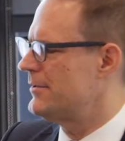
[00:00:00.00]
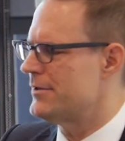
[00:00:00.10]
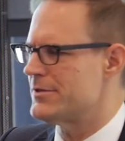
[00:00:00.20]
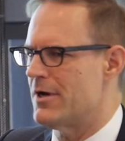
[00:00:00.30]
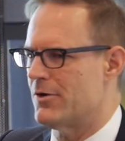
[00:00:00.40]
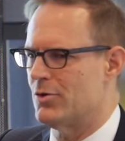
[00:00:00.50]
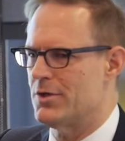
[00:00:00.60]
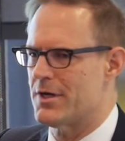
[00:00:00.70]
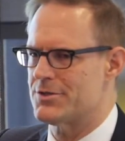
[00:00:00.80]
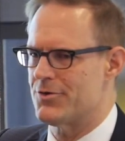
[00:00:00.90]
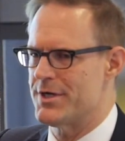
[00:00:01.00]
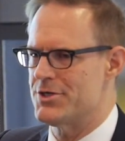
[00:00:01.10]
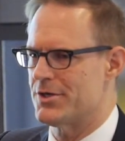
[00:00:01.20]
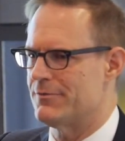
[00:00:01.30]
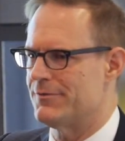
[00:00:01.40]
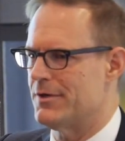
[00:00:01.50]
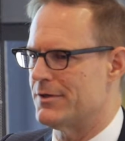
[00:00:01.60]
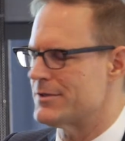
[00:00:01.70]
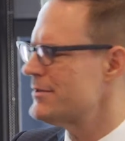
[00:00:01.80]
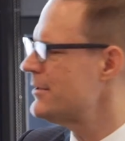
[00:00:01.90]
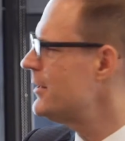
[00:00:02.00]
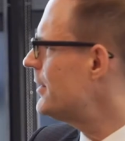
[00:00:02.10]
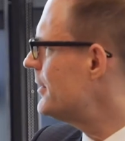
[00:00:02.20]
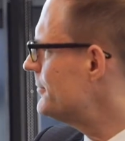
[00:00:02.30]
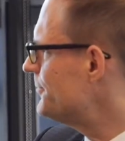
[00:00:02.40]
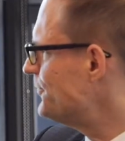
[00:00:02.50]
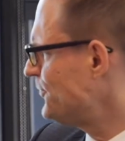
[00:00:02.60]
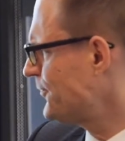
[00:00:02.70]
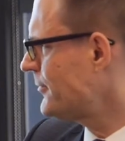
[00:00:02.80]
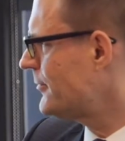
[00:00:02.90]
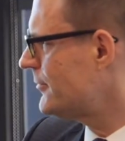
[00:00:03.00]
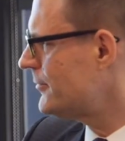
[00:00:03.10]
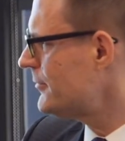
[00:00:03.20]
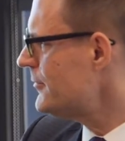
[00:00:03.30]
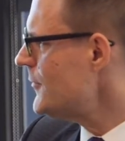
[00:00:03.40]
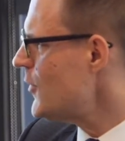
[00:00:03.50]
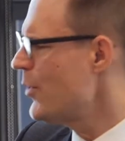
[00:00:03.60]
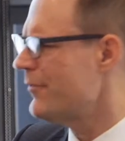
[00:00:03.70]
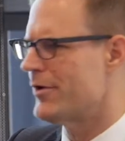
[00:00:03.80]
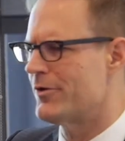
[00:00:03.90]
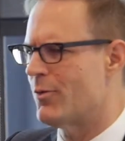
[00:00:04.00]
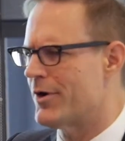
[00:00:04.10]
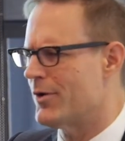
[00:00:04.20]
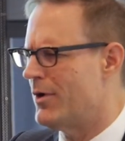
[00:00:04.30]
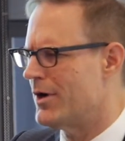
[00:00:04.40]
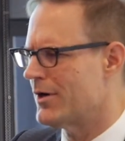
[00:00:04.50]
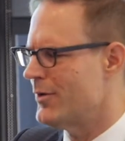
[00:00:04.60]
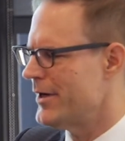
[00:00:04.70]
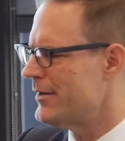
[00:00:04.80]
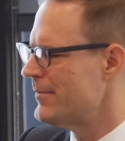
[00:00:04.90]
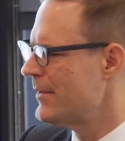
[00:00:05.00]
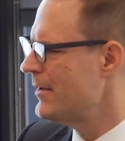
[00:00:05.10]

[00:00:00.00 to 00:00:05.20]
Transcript: There's not a whole lot of strategic defaults. Or if you're underwater, you walk away.